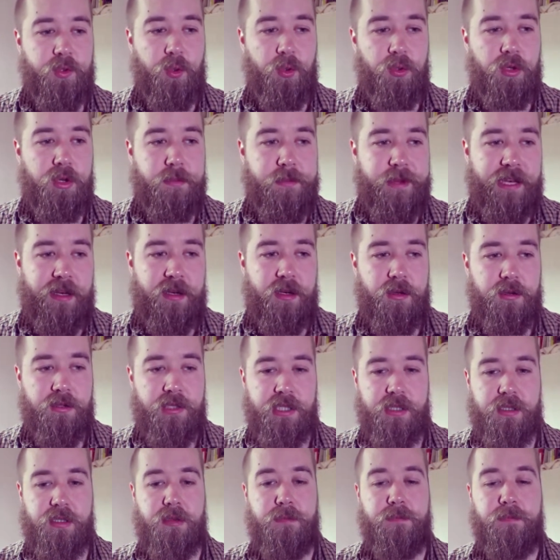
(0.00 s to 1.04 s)
All of the battle
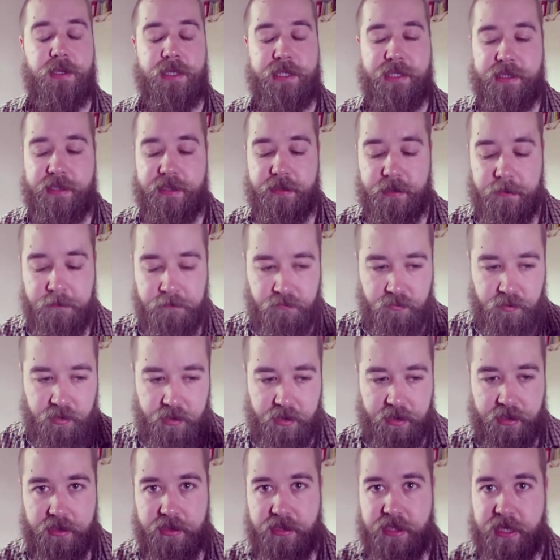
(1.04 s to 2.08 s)
logic's completed,
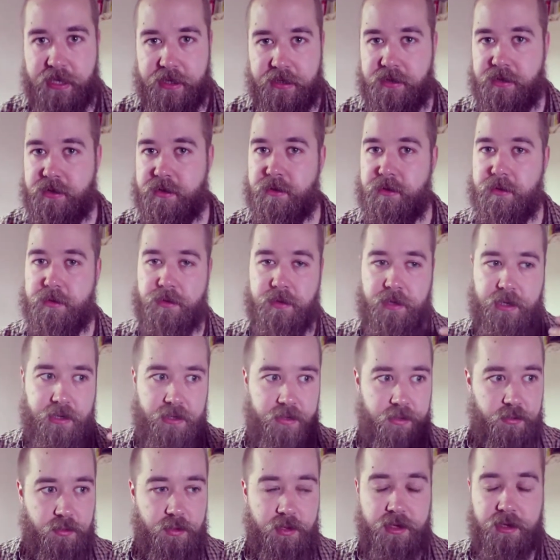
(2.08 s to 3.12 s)
it tests,
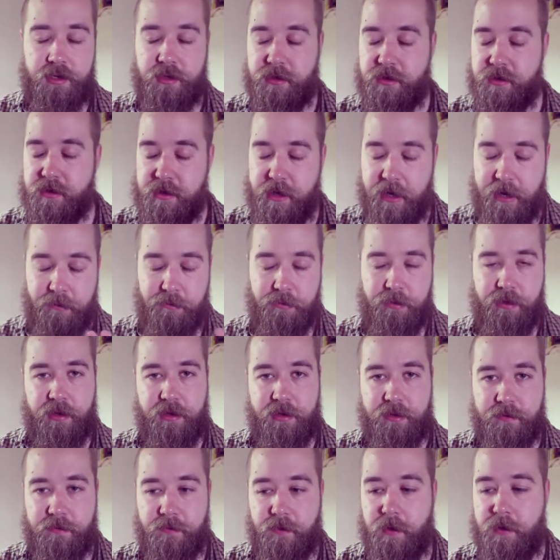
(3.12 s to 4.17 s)
it works,
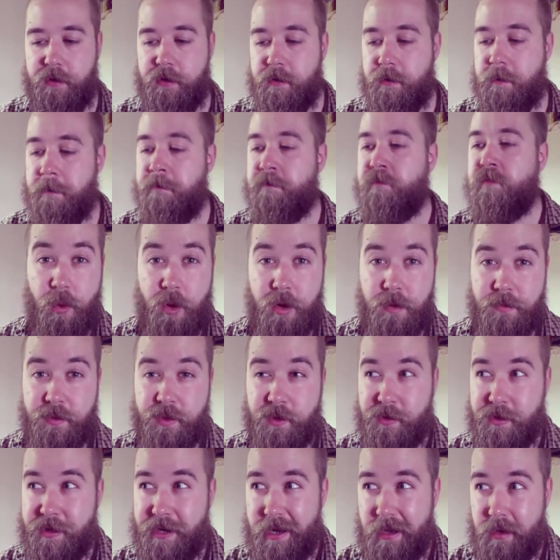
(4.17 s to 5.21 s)
everything's fine. What I'm
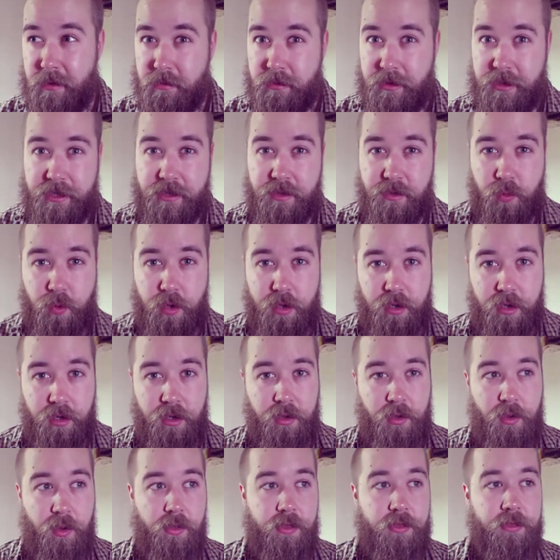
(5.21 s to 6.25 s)
doing now is
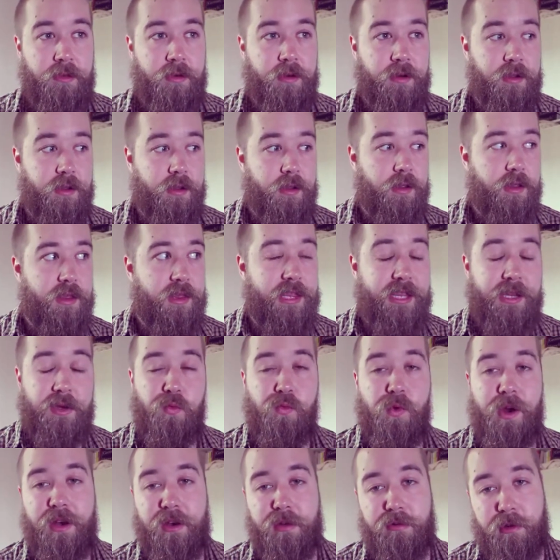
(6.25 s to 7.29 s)
working on the
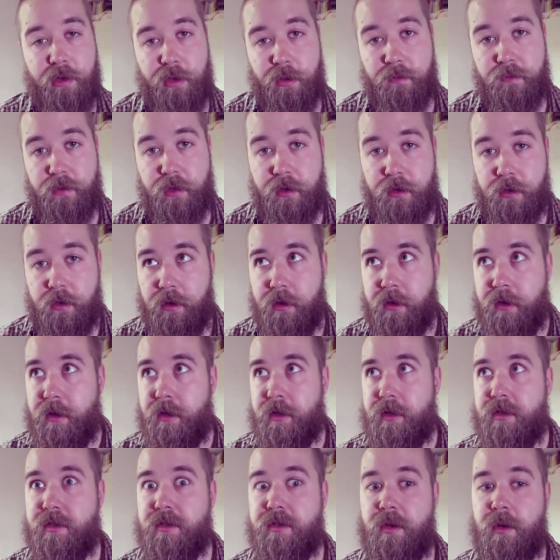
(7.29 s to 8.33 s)
rendering of it,
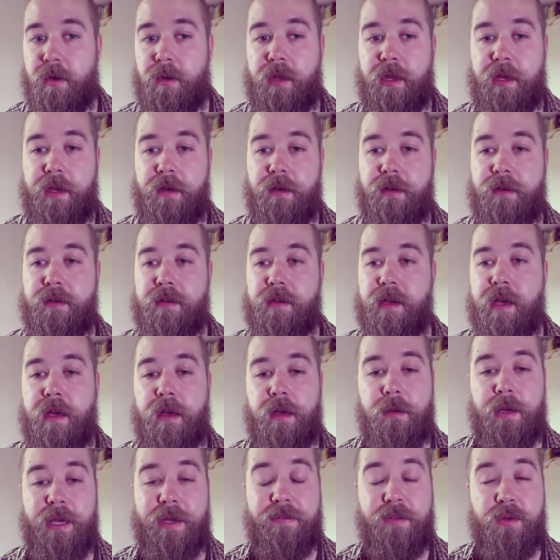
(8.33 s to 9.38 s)
so that
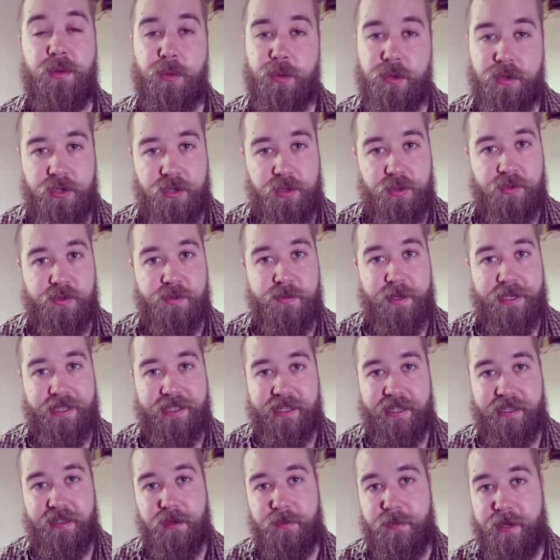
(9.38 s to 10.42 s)
if you want to
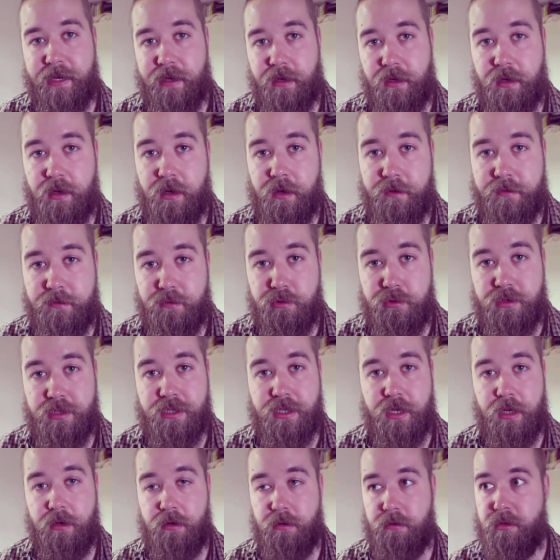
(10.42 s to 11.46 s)
spectate the battle after it's
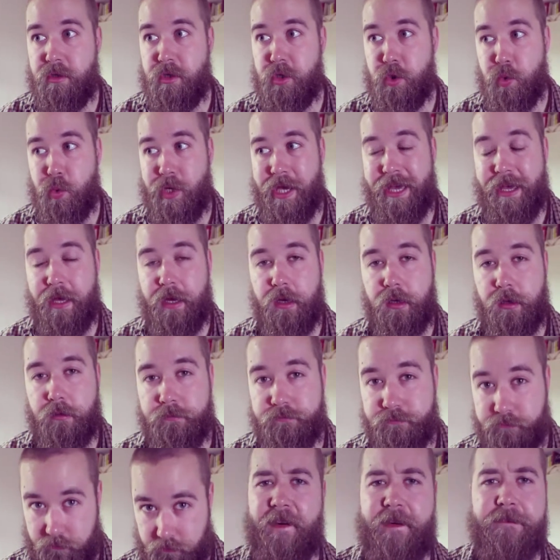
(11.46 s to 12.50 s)
done, you can.
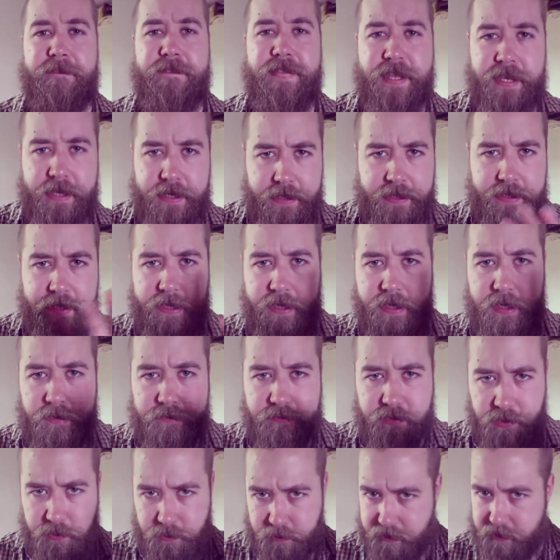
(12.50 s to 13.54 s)
Alright,
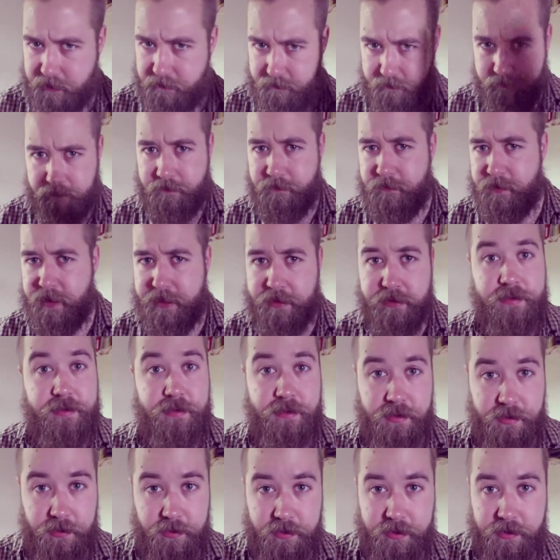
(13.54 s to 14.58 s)
enough talking, let's
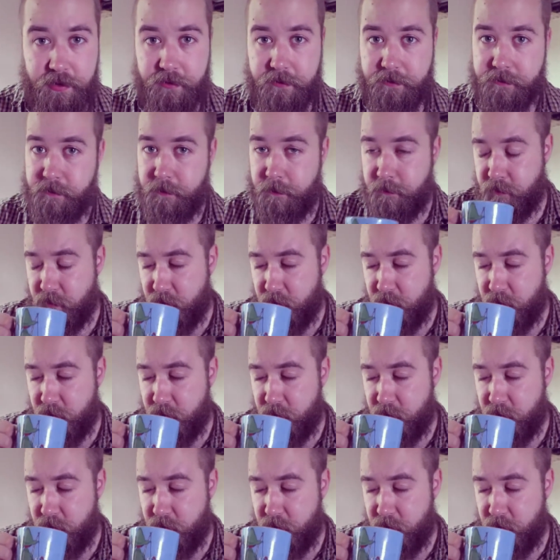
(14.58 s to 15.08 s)
just do stuff.